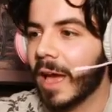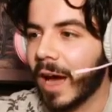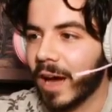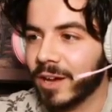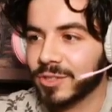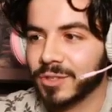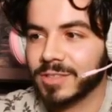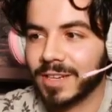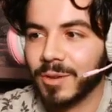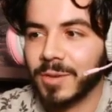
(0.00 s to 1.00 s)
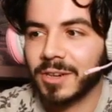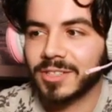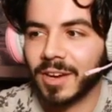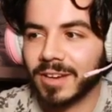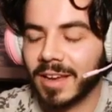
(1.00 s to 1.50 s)
So today we are
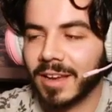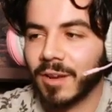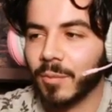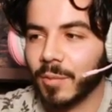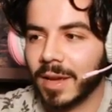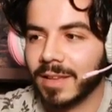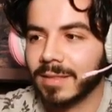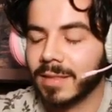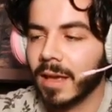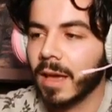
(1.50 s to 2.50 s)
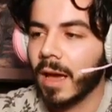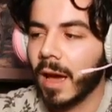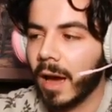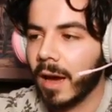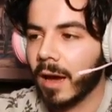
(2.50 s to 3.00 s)
talking with
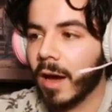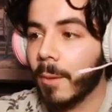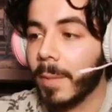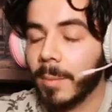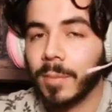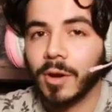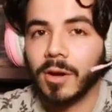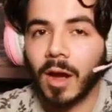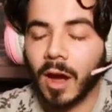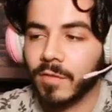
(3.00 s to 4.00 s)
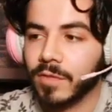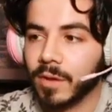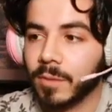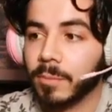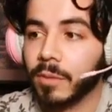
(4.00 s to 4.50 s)
a member of
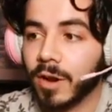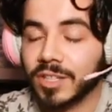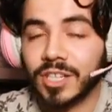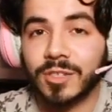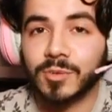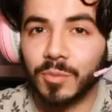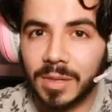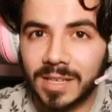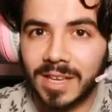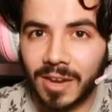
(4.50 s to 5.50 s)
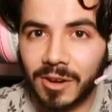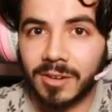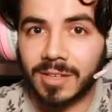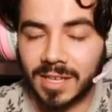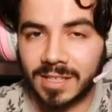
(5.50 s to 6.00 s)
the Project
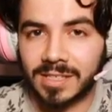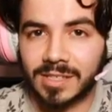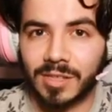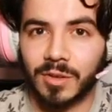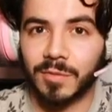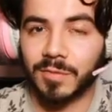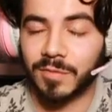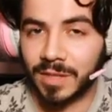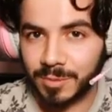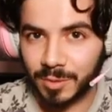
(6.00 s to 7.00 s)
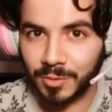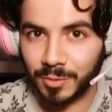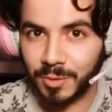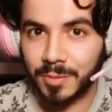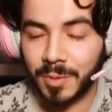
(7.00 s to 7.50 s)
WeCARE Kids Facebook
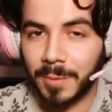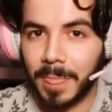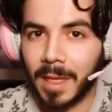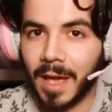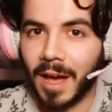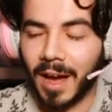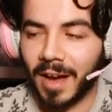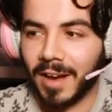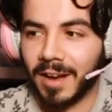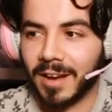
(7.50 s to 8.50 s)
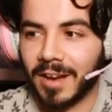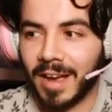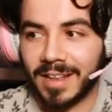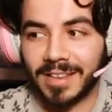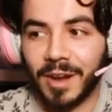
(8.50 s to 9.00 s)
group.
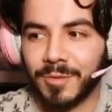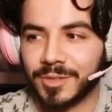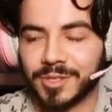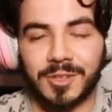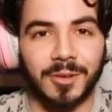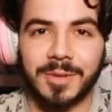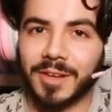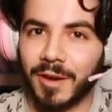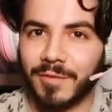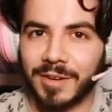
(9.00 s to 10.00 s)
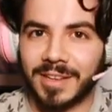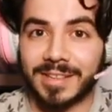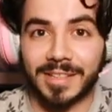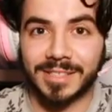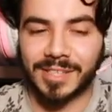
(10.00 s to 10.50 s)
And yeah, we're just going to be covering
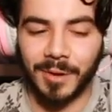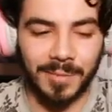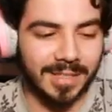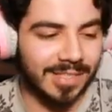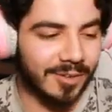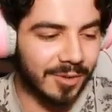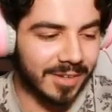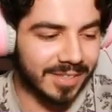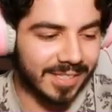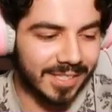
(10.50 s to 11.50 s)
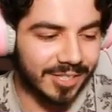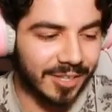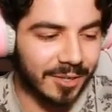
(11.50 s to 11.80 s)
this amazing organization.